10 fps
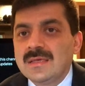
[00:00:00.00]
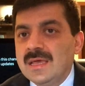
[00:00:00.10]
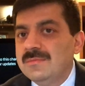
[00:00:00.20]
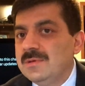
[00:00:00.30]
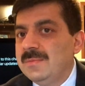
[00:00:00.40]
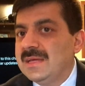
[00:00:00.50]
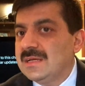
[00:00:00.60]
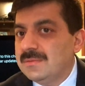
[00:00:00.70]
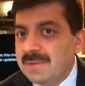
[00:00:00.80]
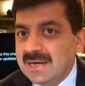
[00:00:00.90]
can we make
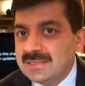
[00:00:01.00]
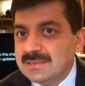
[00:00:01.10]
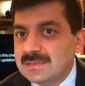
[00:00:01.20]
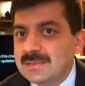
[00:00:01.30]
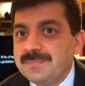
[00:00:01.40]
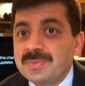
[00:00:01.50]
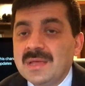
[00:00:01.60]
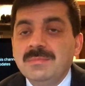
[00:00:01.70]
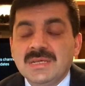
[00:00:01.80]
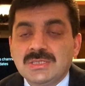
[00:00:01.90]
it better
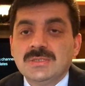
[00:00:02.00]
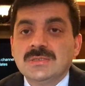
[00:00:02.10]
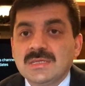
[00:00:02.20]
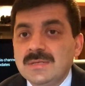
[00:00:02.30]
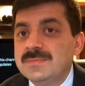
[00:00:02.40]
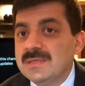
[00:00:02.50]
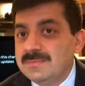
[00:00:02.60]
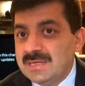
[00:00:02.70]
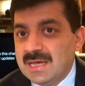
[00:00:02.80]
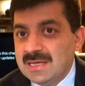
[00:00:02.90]
and make sure keep
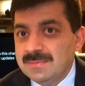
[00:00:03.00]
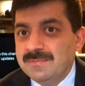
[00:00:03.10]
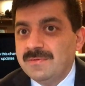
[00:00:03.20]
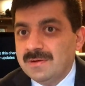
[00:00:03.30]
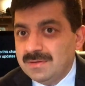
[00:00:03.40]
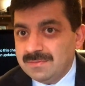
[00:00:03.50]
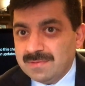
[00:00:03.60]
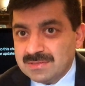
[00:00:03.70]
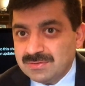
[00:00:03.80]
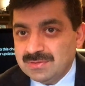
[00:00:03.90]
some time for
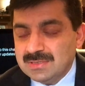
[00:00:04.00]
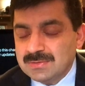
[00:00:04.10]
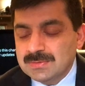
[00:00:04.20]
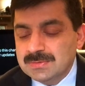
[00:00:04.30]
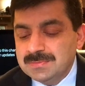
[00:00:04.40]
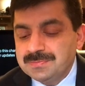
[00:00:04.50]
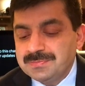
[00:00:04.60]
refactoring the code